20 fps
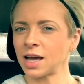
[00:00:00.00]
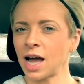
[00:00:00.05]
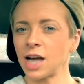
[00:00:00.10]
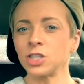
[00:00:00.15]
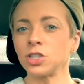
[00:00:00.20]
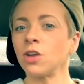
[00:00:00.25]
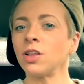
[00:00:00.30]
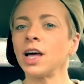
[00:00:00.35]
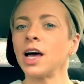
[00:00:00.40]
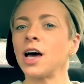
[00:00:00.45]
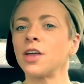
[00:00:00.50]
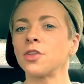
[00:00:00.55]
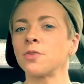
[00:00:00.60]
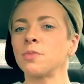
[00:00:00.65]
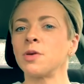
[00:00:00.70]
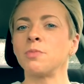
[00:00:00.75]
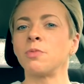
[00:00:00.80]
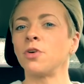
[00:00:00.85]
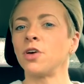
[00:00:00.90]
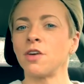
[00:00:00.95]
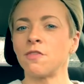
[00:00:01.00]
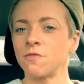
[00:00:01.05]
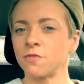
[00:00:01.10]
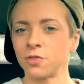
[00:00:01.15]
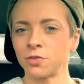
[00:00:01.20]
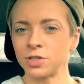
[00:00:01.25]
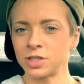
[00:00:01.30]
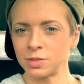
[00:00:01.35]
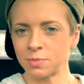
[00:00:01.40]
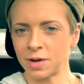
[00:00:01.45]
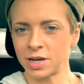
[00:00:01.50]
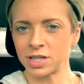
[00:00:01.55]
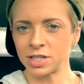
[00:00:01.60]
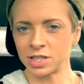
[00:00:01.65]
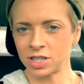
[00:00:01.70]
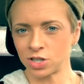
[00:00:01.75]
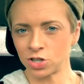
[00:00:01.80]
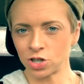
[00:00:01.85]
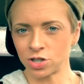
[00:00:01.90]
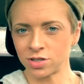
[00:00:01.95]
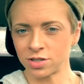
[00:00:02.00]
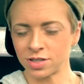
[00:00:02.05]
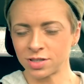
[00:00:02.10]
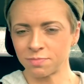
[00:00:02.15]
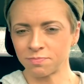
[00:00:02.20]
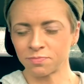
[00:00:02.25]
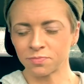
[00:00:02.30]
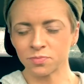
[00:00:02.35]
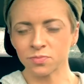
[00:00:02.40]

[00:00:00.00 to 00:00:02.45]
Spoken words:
I don't let other people influence my decisions.